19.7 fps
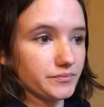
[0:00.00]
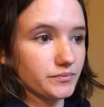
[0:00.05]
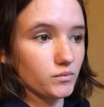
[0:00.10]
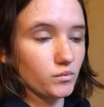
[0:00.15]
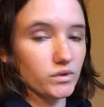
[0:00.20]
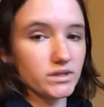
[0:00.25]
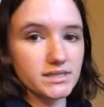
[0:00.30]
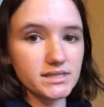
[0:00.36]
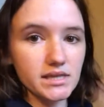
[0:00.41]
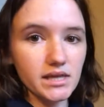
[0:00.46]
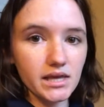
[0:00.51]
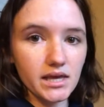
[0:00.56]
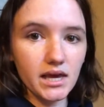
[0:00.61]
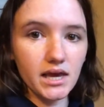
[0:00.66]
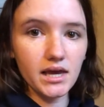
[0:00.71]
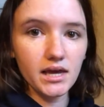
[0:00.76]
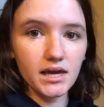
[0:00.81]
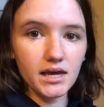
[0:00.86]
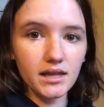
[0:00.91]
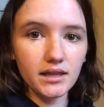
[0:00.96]
once they
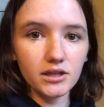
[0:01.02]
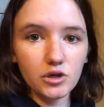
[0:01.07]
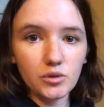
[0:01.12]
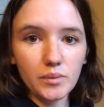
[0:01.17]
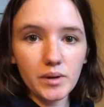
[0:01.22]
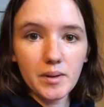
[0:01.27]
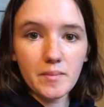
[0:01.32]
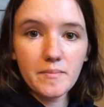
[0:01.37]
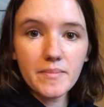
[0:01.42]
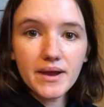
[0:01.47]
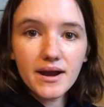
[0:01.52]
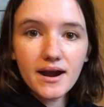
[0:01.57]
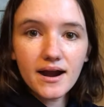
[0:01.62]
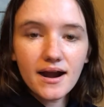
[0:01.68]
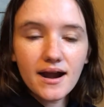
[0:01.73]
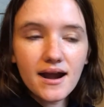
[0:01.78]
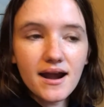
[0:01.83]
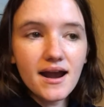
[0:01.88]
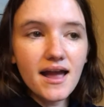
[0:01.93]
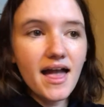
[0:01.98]
get a little bit
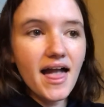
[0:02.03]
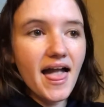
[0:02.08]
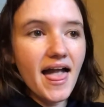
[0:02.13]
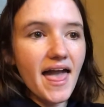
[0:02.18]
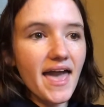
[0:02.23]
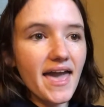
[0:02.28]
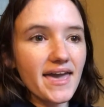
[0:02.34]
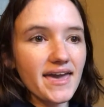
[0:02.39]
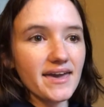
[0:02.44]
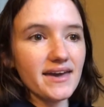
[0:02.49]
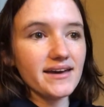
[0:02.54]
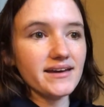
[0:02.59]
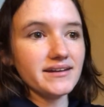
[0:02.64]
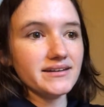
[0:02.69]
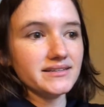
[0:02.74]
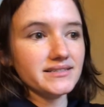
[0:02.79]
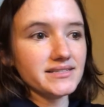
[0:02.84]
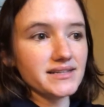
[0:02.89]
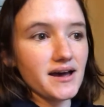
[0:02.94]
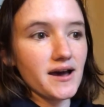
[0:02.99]
bigger,
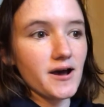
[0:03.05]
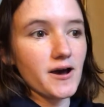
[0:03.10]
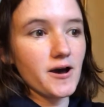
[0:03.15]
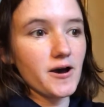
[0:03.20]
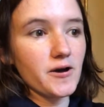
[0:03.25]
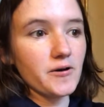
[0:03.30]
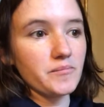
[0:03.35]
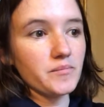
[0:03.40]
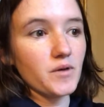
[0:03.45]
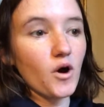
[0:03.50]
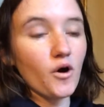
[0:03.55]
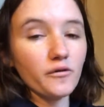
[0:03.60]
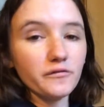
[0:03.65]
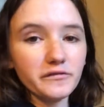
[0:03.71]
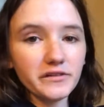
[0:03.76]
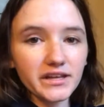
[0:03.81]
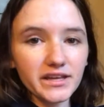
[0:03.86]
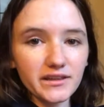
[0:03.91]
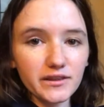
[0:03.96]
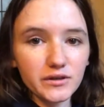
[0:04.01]
and
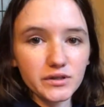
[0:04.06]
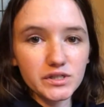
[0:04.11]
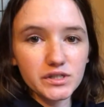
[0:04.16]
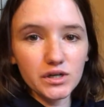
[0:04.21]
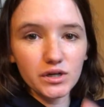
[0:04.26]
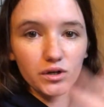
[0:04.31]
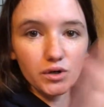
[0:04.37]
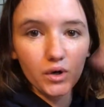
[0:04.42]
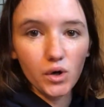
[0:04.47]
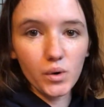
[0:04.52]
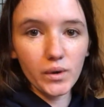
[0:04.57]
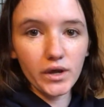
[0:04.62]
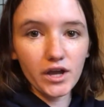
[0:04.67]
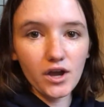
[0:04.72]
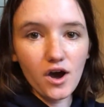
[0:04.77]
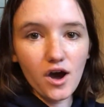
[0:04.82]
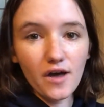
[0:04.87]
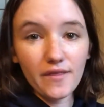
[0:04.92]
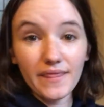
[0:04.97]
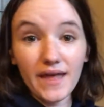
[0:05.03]
hopefully they'll start growing
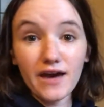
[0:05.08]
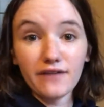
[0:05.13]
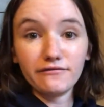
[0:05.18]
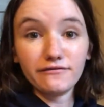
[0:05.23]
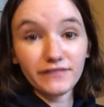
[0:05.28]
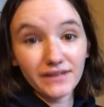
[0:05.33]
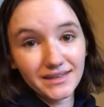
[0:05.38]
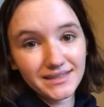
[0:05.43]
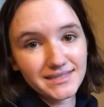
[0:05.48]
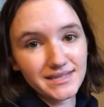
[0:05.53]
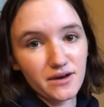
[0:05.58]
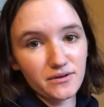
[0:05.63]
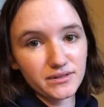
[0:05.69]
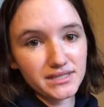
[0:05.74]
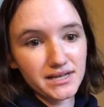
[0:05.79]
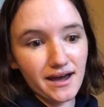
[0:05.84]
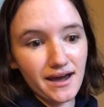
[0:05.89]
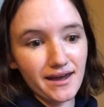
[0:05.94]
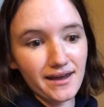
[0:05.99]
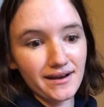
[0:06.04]
on that fence
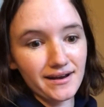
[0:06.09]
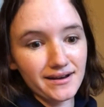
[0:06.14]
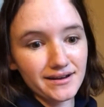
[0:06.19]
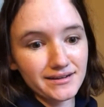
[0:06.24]
outside.